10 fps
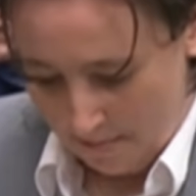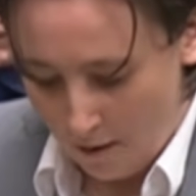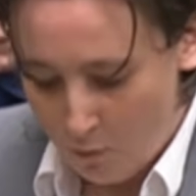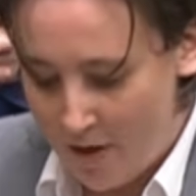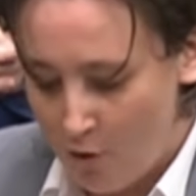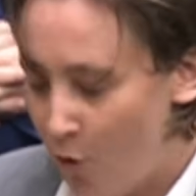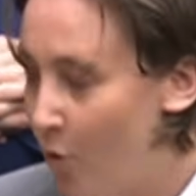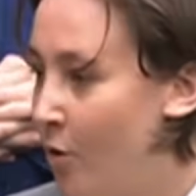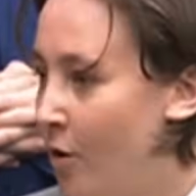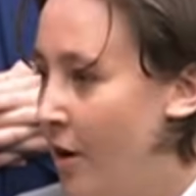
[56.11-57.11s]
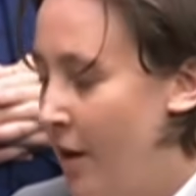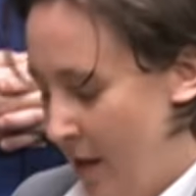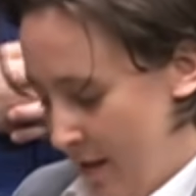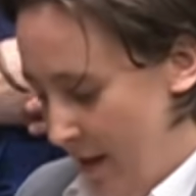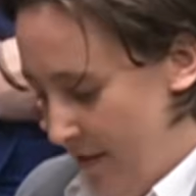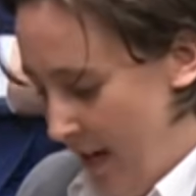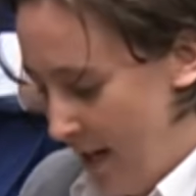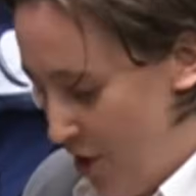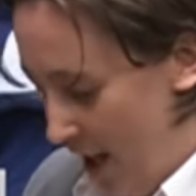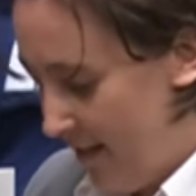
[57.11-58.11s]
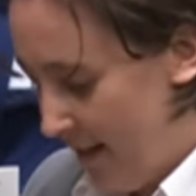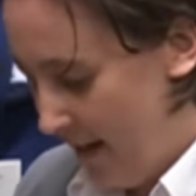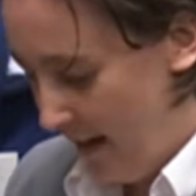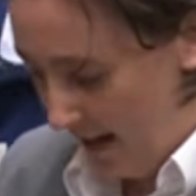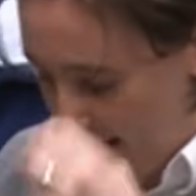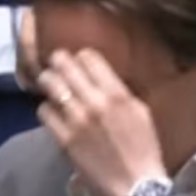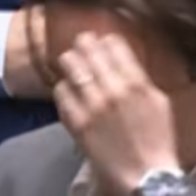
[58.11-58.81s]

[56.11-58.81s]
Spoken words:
Now, we know that the agenda in